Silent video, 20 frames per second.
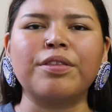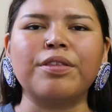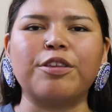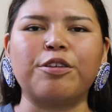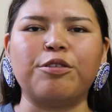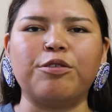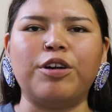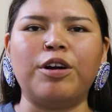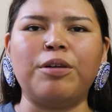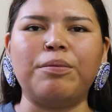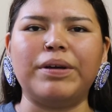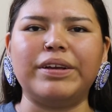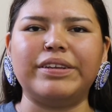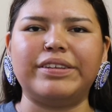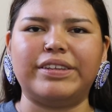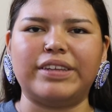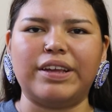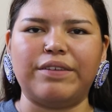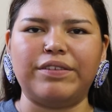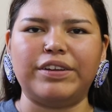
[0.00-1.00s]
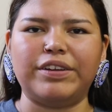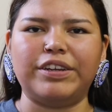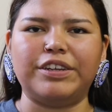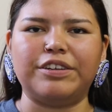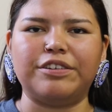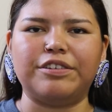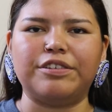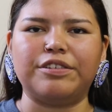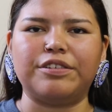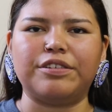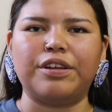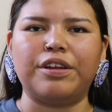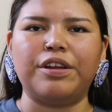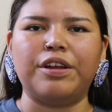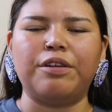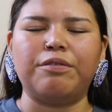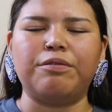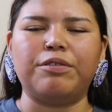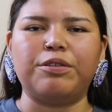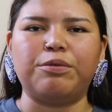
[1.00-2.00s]
Throughout my 7 years
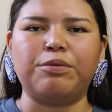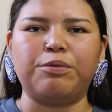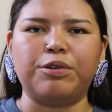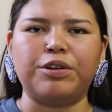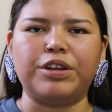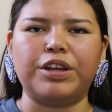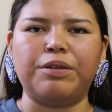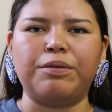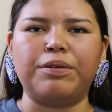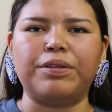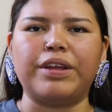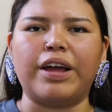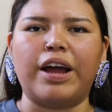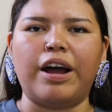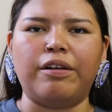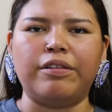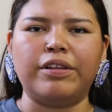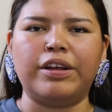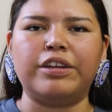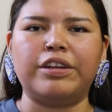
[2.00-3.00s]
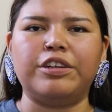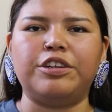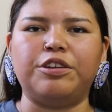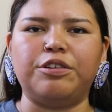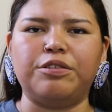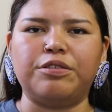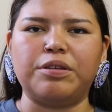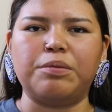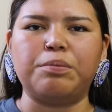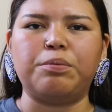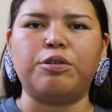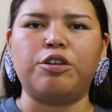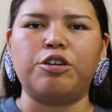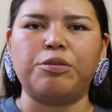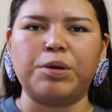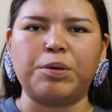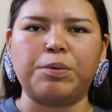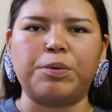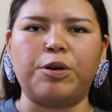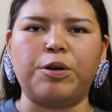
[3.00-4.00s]
with working with the Outland Youth
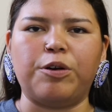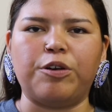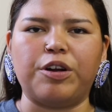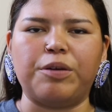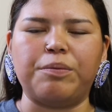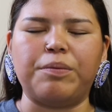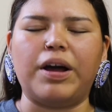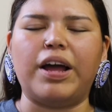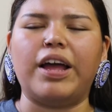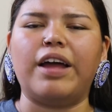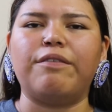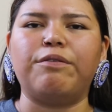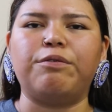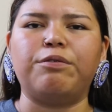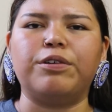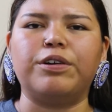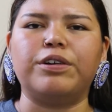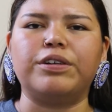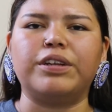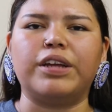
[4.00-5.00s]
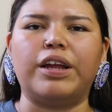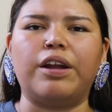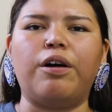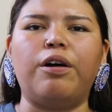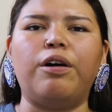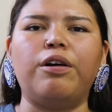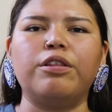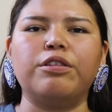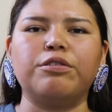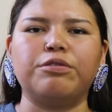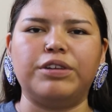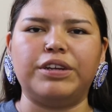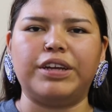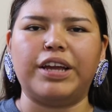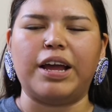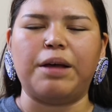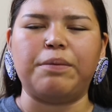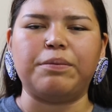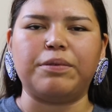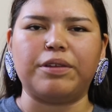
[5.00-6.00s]
Employment Program, I have worked at all 3
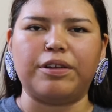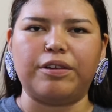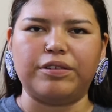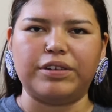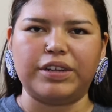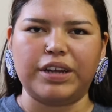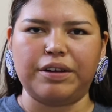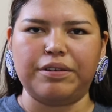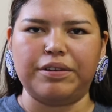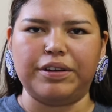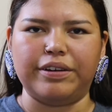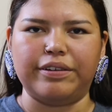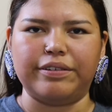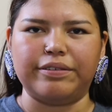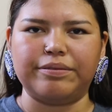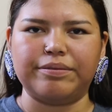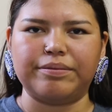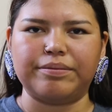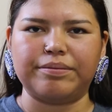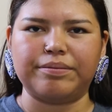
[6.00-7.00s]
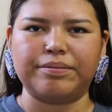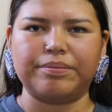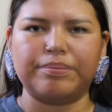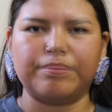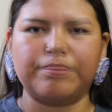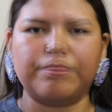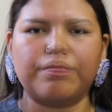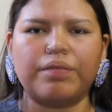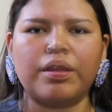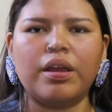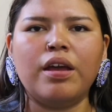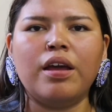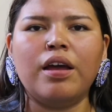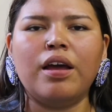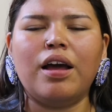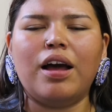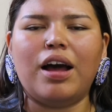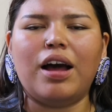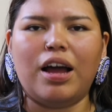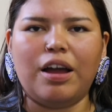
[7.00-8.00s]
camps in Ontario.
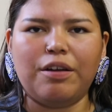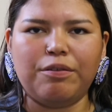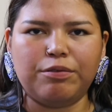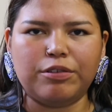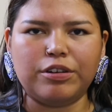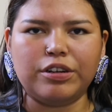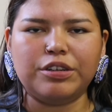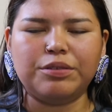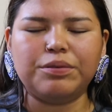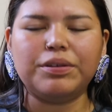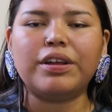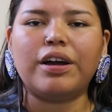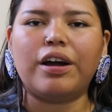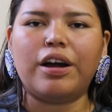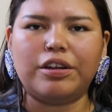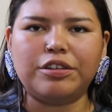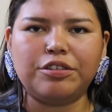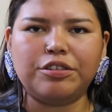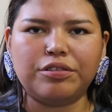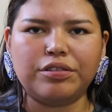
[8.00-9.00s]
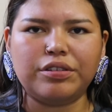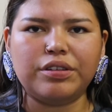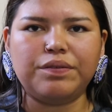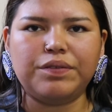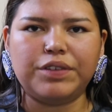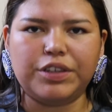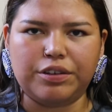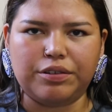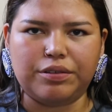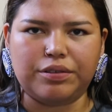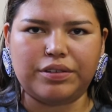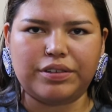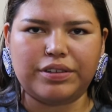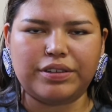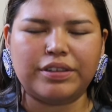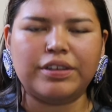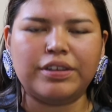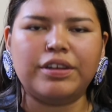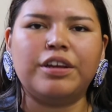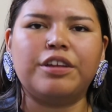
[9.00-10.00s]
I've worked with hundreds of
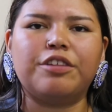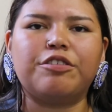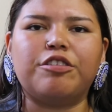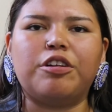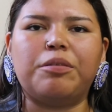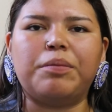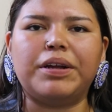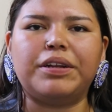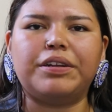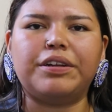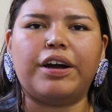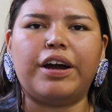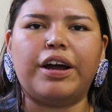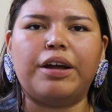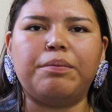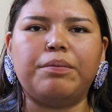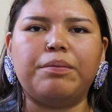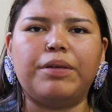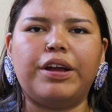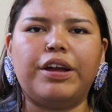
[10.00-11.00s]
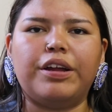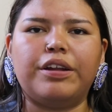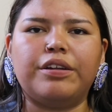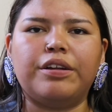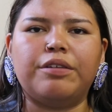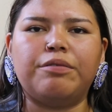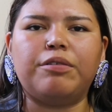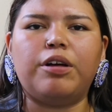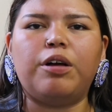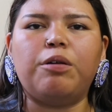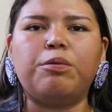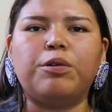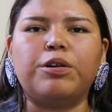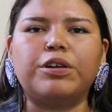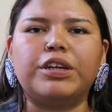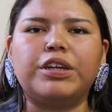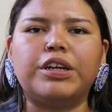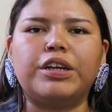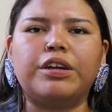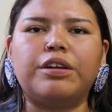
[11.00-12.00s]
youths throughout my timeline while
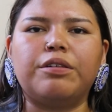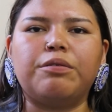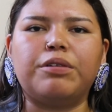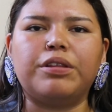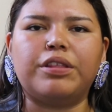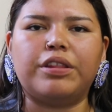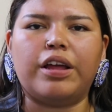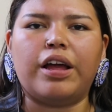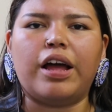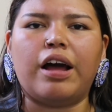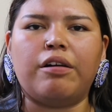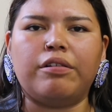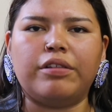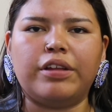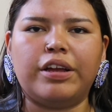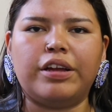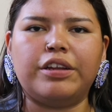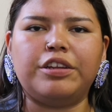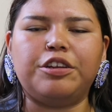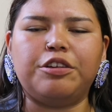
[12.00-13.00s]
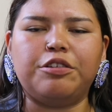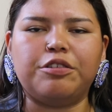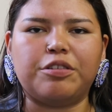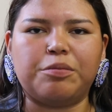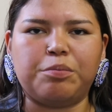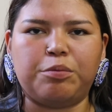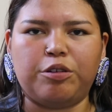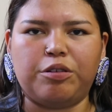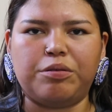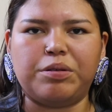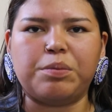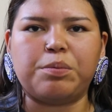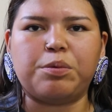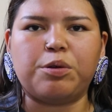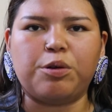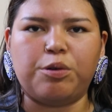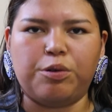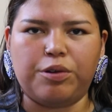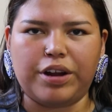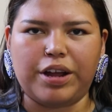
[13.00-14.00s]
working with the Outland Youth Employment
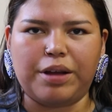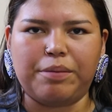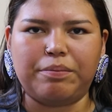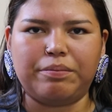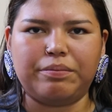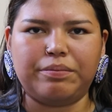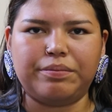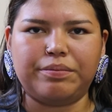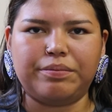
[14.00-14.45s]
Program.